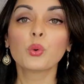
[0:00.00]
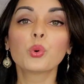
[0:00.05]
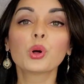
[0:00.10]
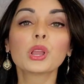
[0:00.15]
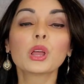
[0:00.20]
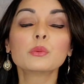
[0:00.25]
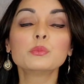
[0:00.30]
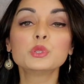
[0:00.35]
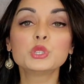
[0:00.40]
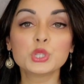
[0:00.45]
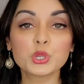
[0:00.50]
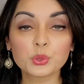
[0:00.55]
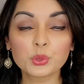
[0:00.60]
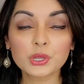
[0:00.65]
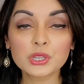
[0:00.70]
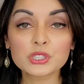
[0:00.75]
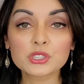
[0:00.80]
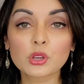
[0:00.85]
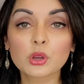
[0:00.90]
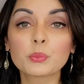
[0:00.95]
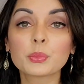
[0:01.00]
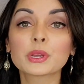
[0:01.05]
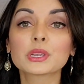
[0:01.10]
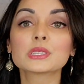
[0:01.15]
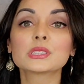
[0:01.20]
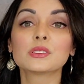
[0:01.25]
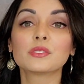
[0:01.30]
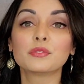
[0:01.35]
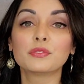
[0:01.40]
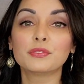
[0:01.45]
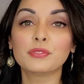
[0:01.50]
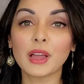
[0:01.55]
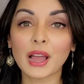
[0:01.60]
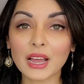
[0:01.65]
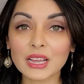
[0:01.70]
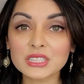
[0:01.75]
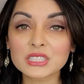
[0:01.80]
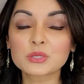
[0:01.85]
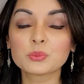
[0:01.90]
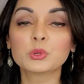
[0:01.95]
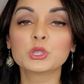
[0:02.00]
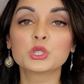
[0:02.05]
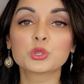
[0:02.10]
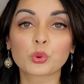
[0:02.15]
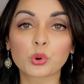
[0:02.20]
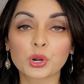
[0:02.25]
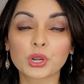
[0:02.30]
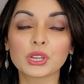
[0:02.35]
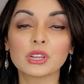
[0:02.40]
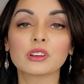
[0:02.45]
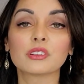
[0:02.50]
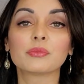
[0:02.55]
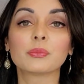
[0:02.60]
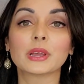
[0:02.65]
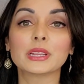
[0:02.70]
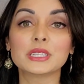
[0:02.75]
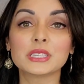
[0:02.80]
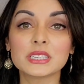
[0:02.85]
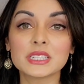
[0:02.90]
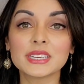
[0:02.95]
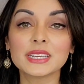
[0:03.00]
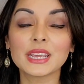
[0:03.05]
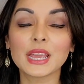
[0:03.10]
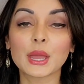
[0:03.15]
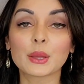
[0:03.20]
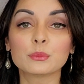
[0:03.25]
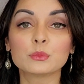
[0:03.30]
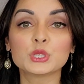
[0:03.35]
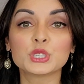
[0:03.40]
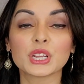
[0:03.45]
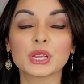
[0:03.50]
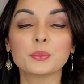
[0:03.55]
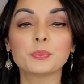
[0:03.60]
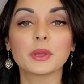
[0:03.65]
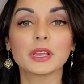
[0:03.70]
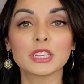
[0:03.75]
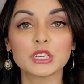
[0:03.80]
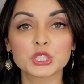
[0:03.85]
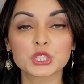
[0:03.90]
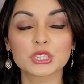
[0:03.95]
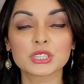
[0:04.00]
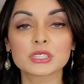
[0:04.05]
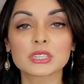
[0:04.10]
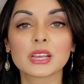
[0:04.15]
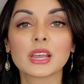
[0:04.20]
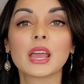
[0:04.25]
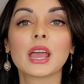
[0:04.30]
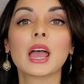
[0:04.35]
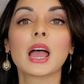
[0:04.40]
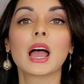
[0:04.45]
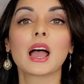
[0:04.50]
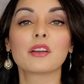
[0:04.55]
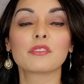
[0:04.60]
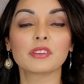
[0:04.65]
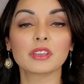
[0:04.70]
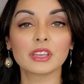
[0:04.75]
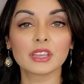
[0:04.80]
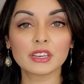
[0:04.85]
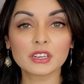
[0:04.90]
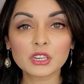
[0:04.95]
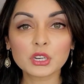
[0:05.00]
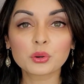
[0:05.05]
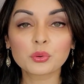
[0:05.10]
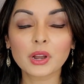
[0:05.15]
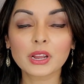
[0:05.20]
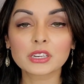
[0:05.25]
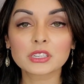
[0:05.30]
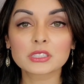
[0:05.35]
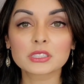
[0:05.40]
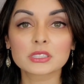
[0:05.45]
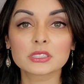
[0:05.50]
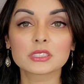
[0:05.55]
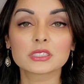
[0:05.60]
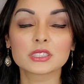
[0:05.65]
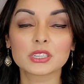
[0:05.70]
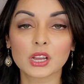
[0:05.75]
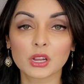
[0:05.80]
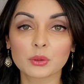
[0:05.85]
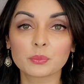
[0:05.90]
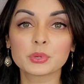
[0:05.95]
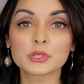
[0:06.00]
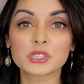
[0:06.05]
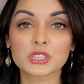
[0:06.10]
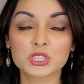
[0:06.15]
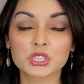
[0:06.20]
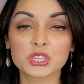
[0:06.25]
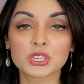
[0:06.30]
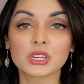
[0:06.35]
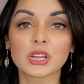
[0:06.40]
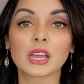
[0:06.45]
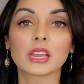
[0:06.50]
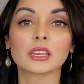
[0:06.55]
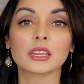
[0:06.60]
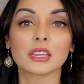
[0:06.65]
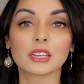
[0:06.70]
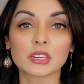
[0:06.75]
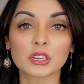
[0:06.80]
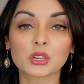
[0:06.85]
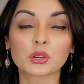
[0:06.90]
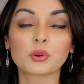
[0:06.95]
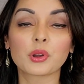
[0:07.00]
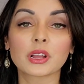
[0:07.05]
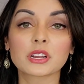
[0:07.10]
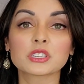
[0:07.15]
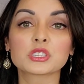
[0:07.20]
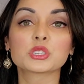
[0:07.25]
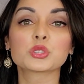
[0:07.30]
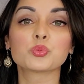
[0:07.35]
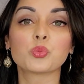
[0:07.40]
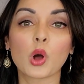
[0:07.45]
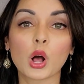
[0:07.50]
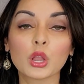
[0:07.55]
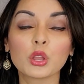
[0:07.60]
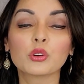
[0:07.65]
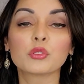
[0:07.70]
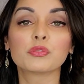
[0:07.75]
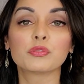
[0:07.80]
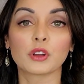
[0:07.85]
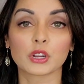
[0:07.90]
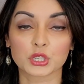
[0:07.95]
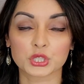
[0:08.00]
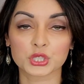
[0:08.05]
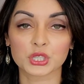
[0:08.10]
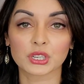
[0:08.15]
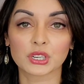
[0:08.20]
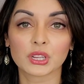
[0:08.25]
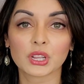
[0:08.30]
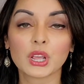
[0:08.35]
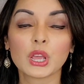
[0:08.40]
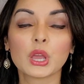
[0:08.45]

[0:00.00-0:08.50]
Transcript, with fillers: Well, I'm doing so because the vast majority of my TMJ patients have incorrect tongue position and incorrect swallow function,